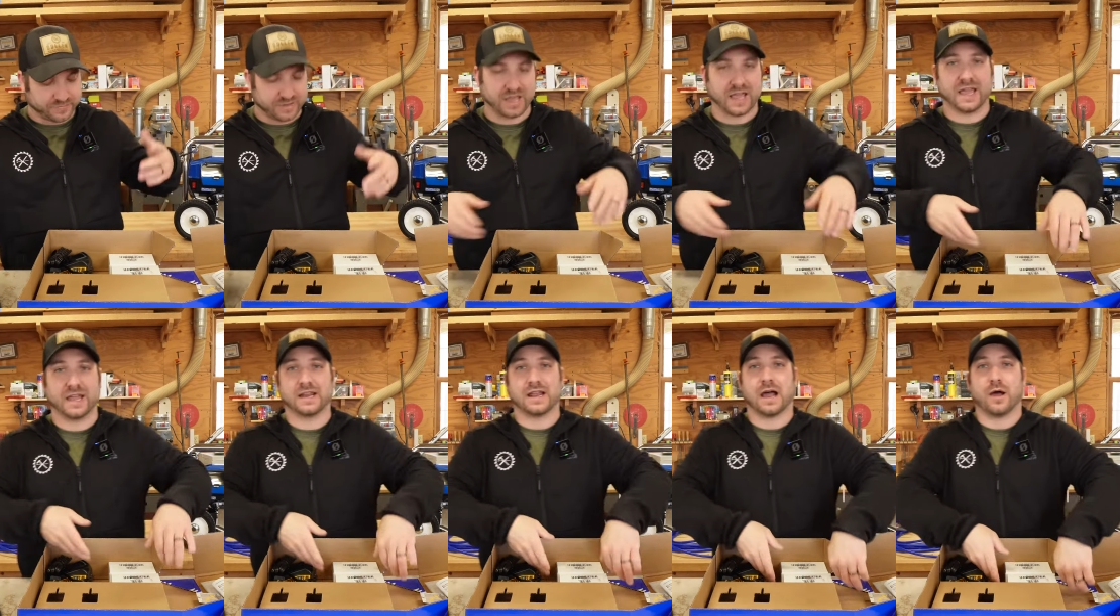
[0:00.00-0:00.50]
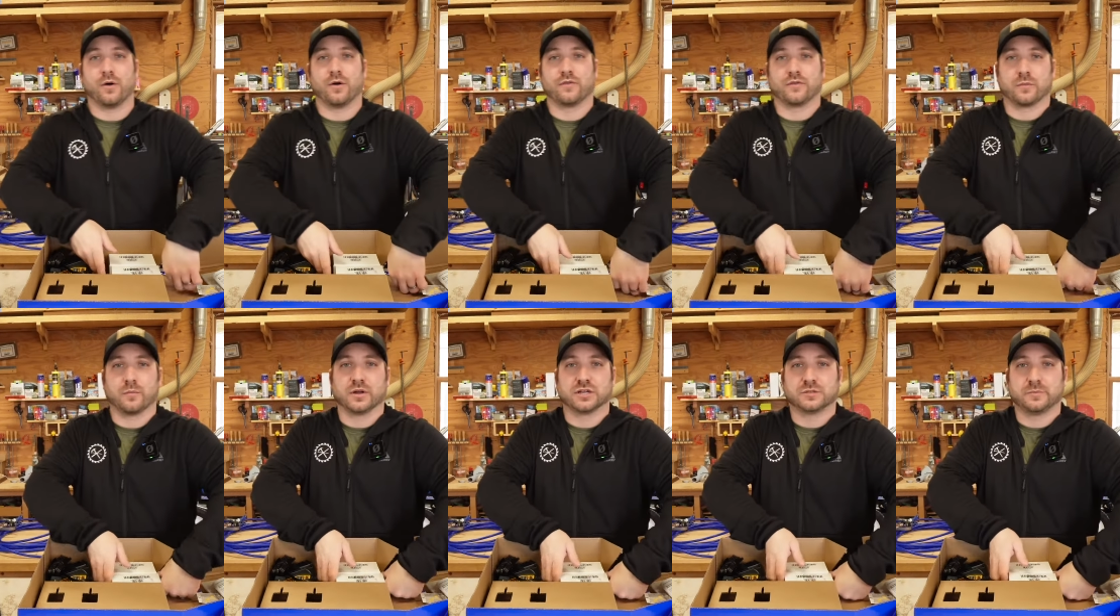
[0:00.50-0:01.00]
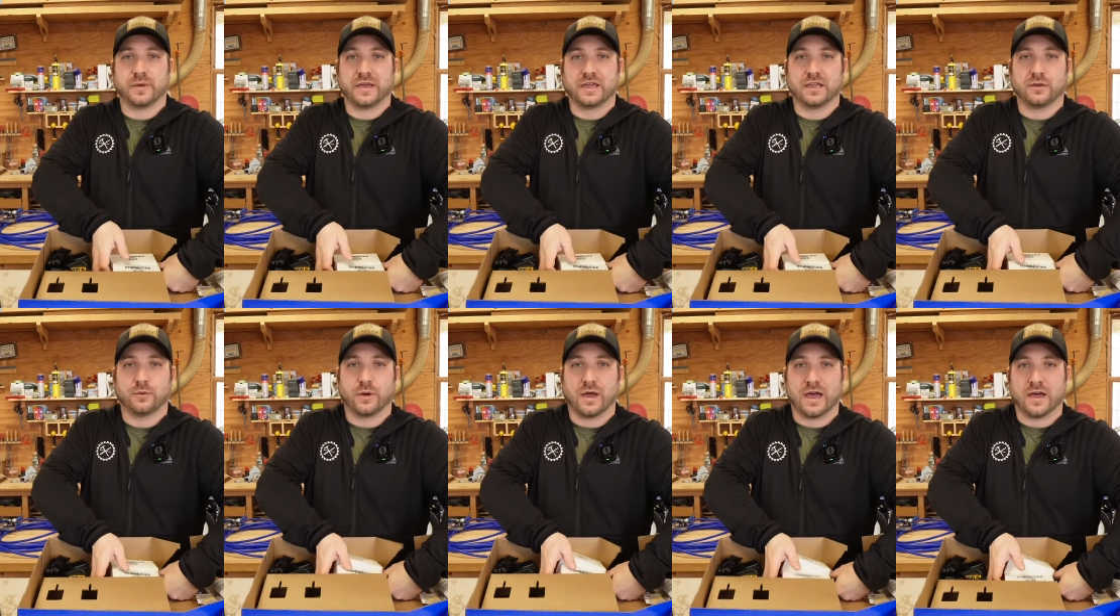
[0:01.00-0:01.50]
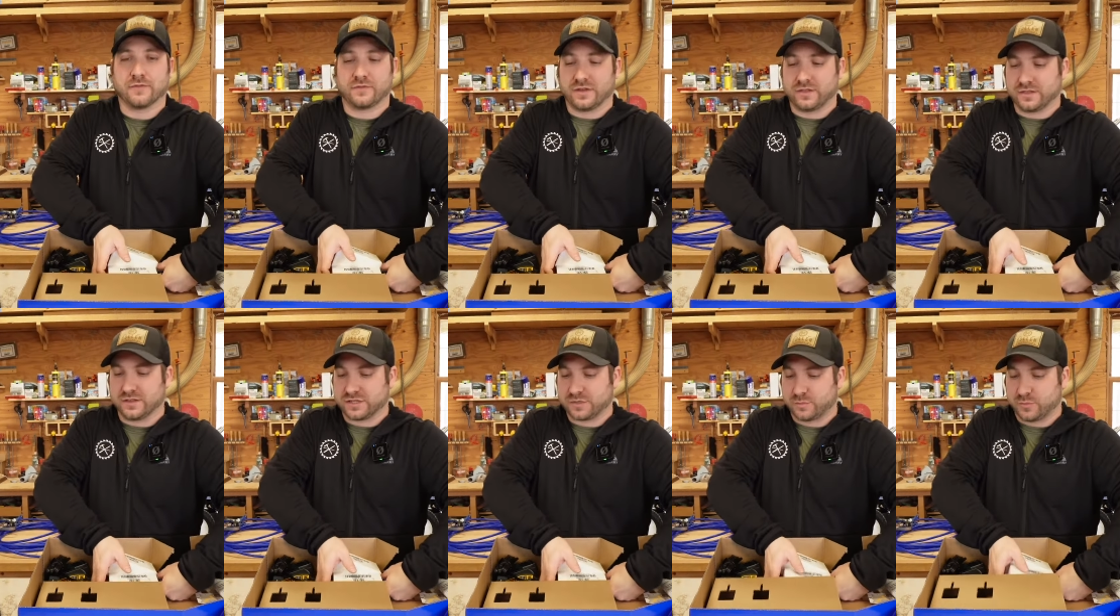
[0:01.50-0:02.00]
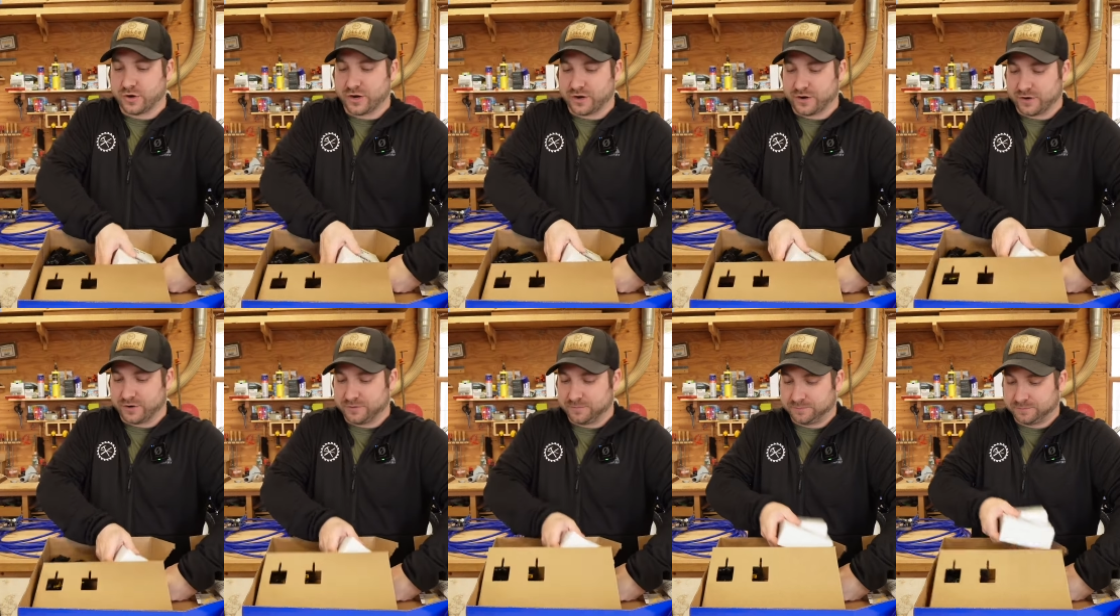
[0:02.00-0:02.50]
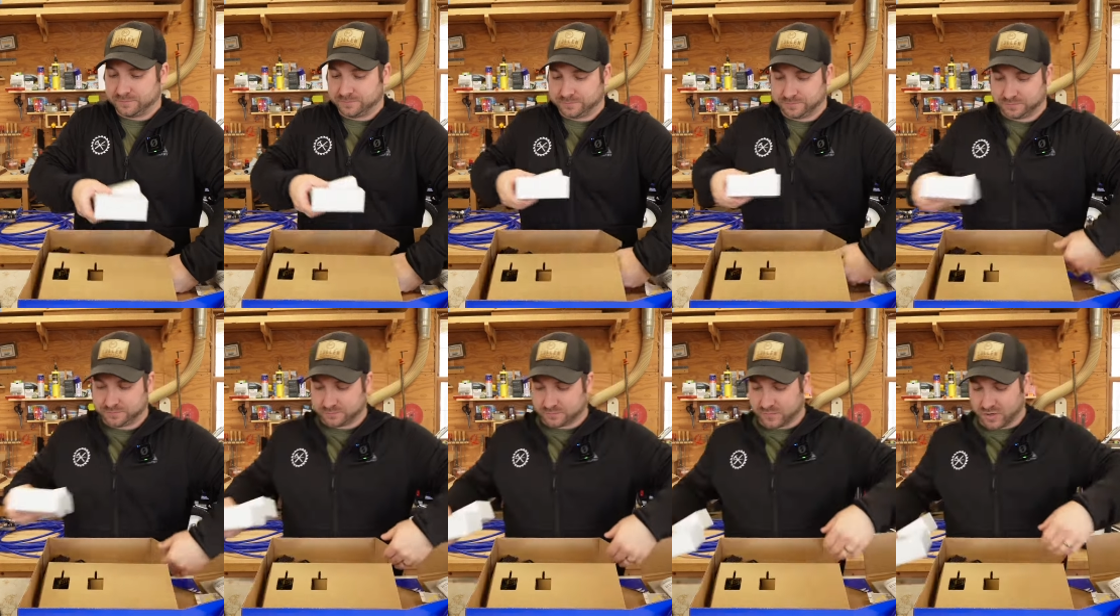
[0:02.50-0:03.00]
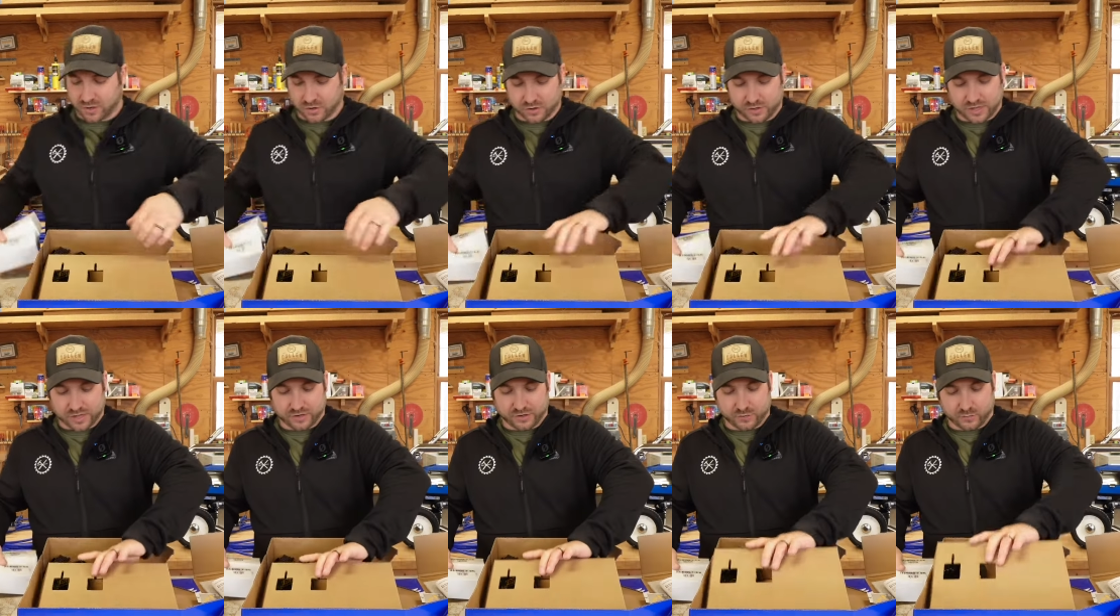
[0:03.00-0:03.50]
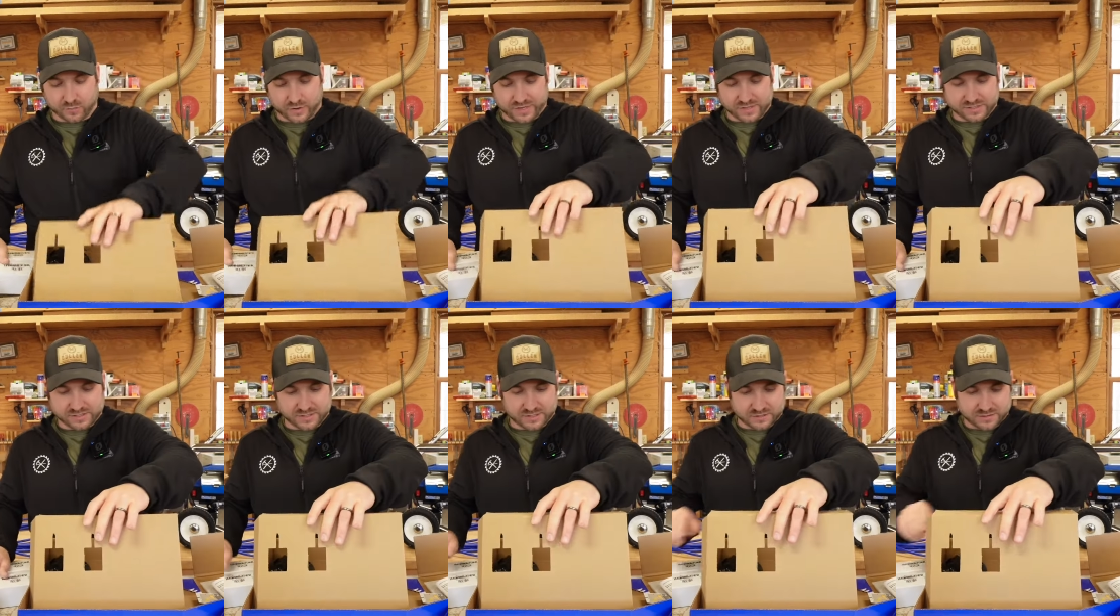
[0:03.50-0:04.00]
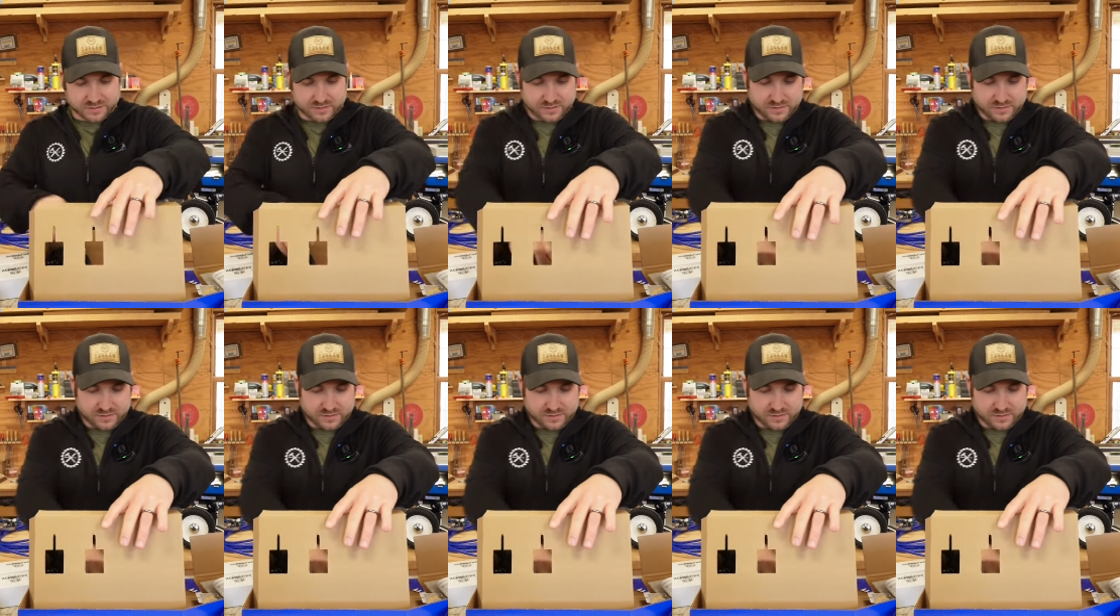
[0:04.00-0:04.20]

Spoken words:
and however much paint you have in the sprayer all on your waist.